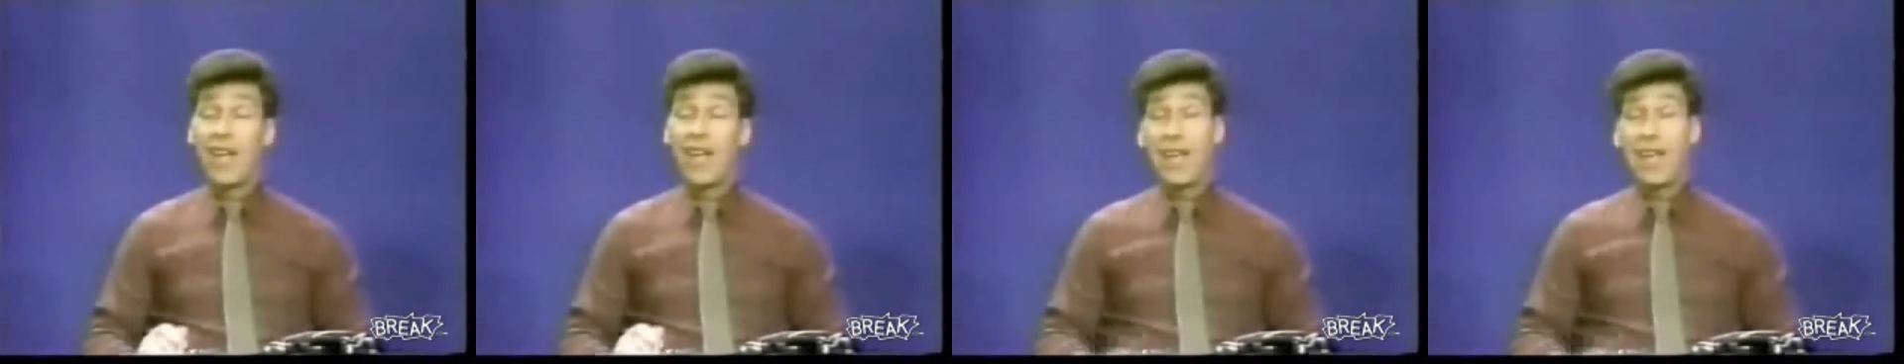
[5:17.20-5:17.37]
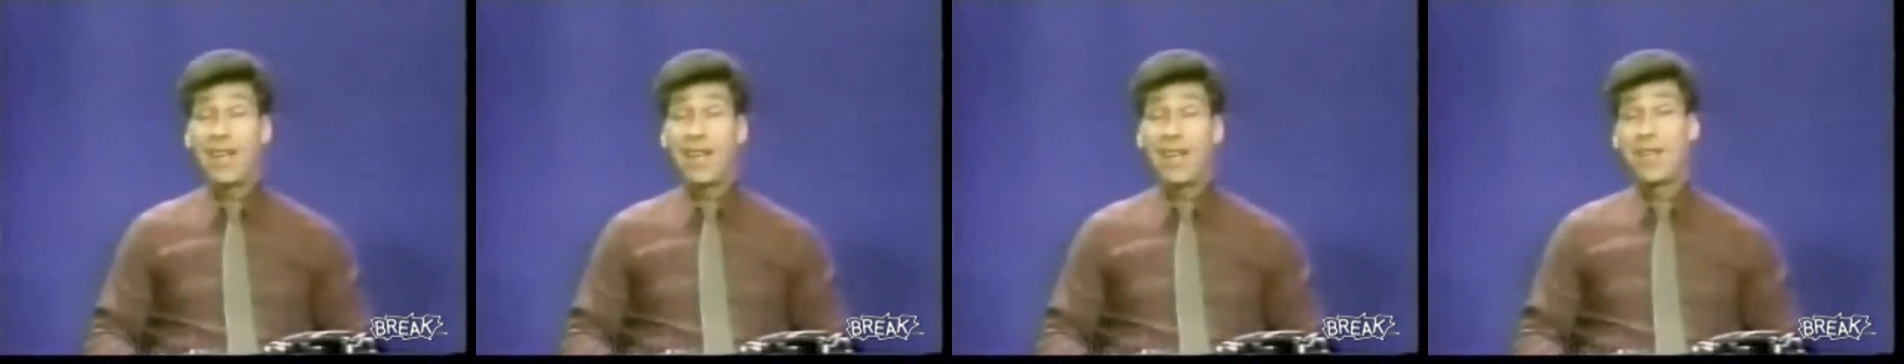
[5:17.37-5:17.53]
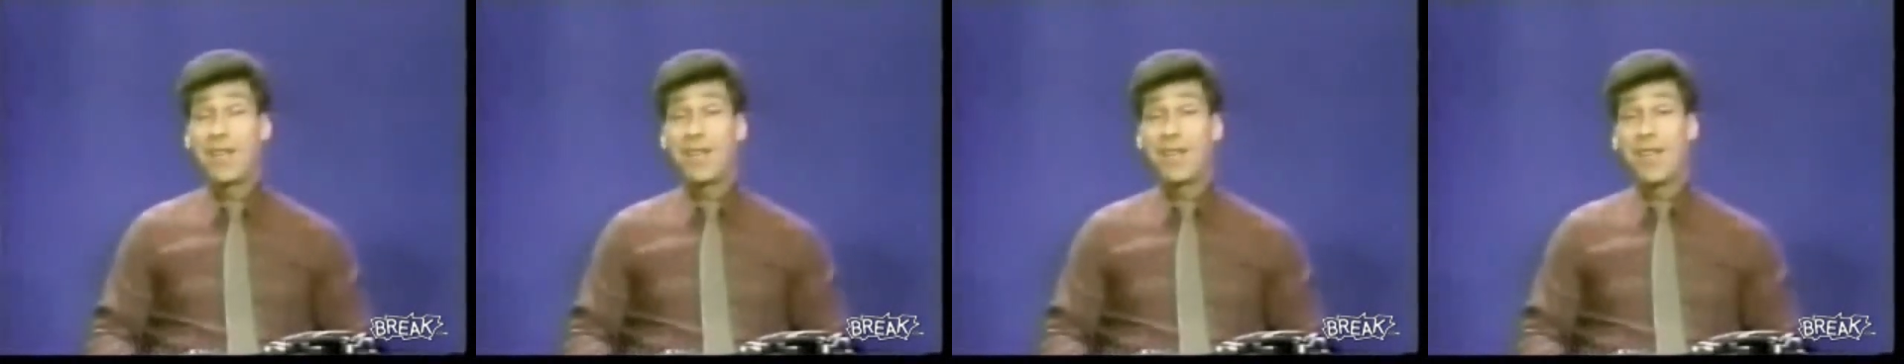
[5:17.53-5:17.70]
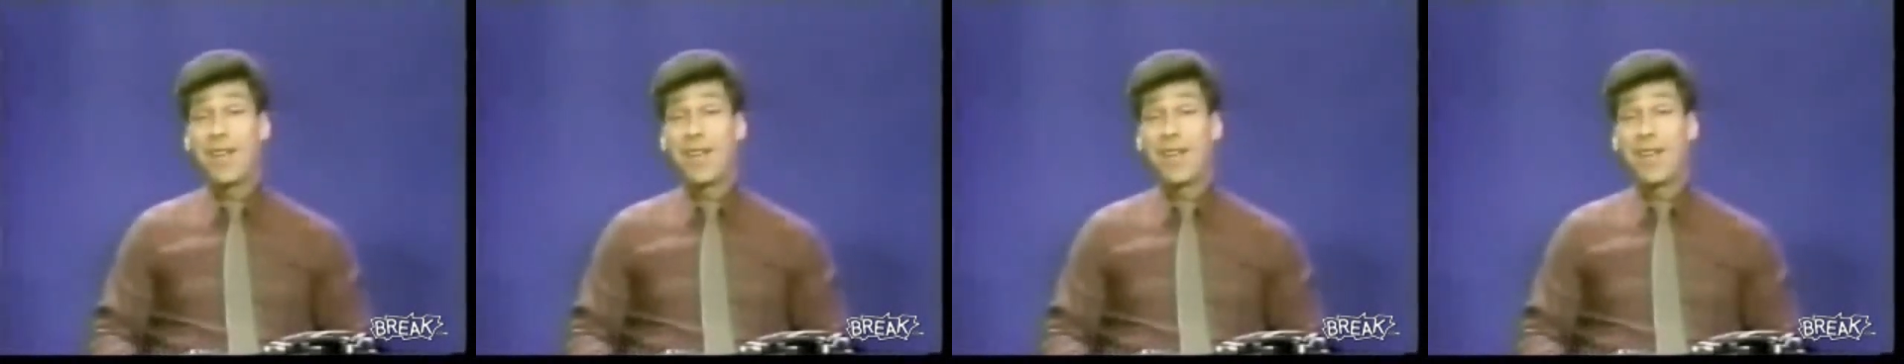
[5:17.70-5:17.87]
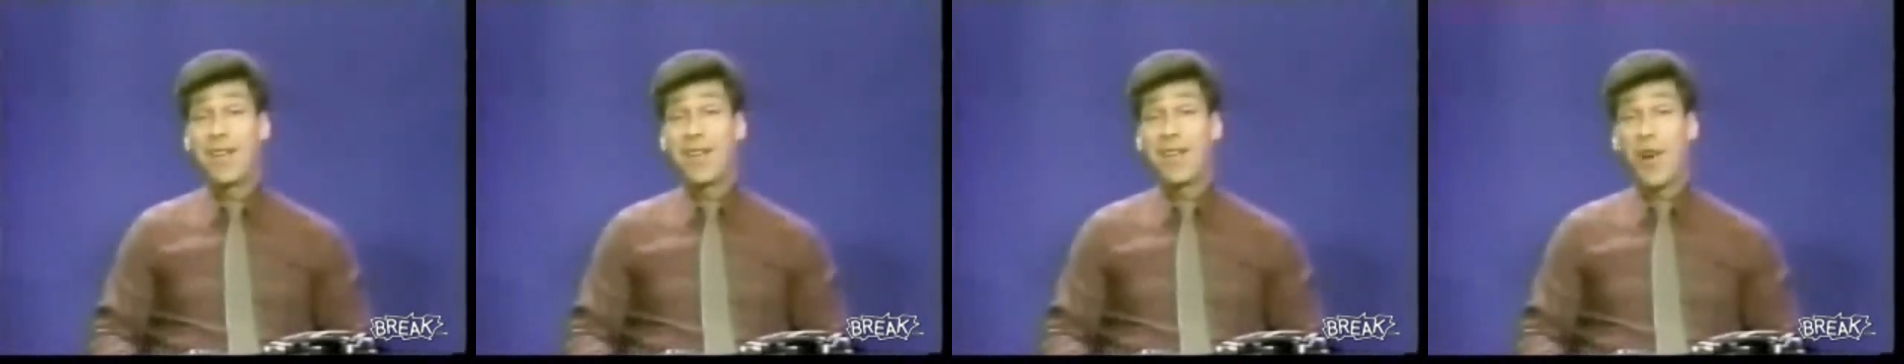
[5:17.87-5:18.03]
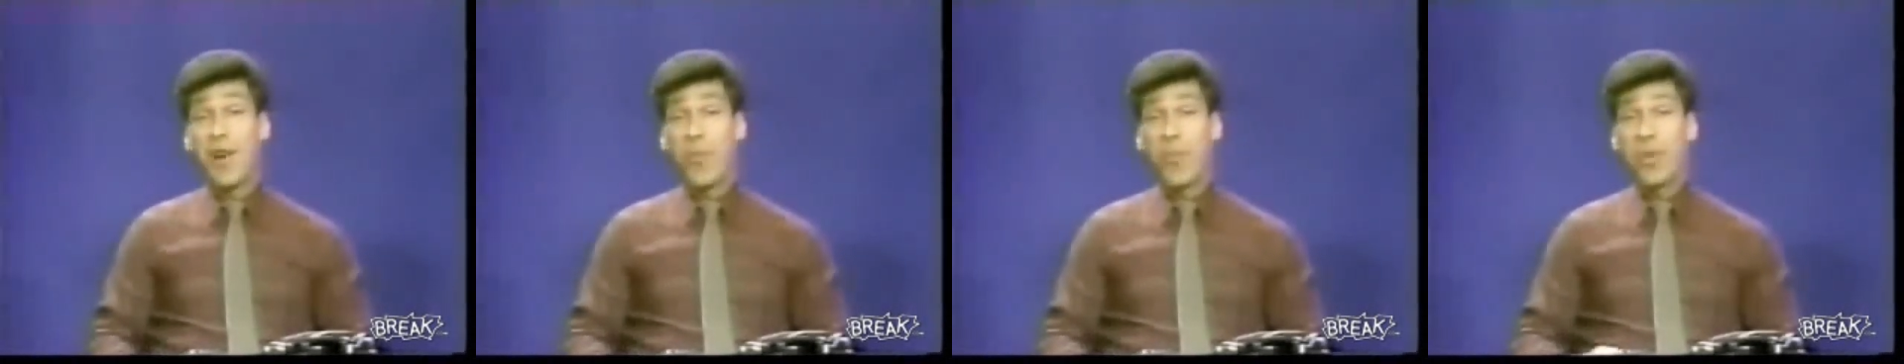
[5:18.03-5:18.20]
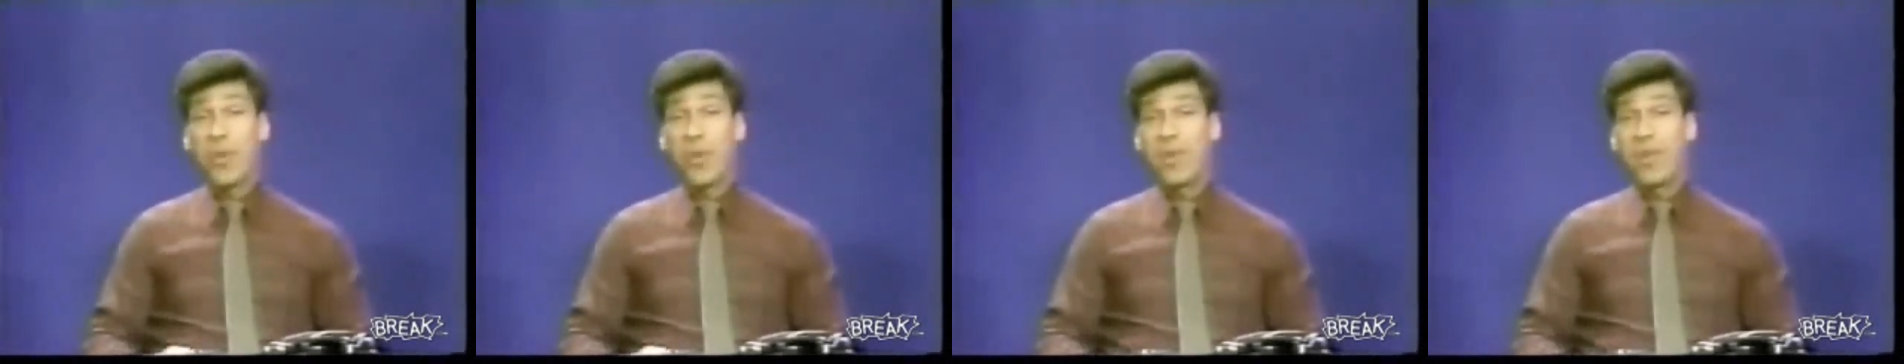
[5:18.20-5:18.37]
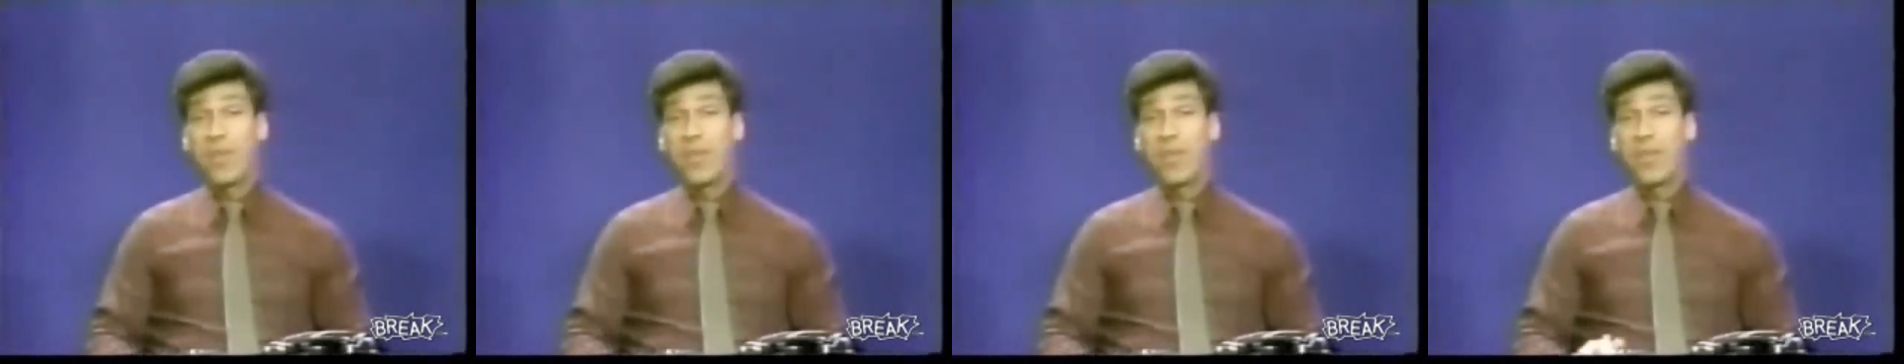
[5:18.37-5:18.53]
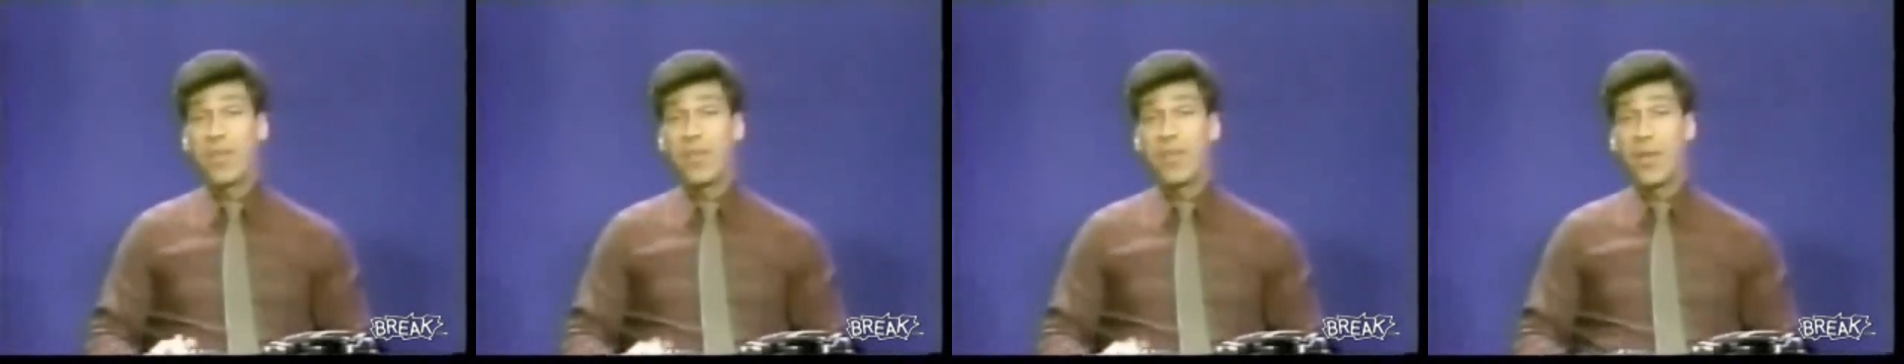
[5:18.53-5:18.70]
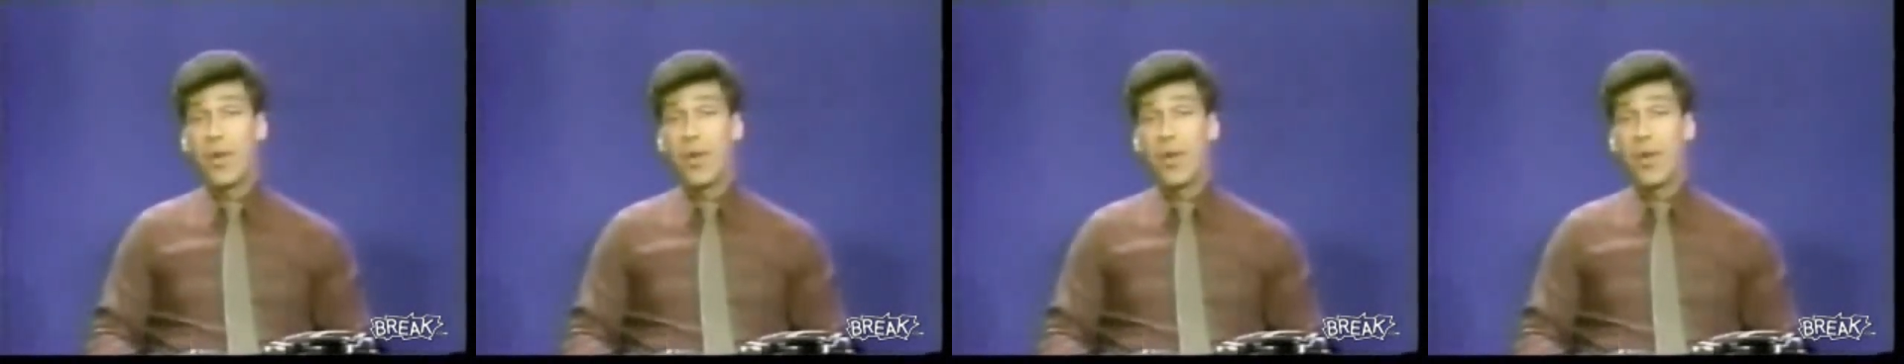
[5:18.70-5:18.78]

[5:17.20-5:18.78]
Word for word: And uh, hope we,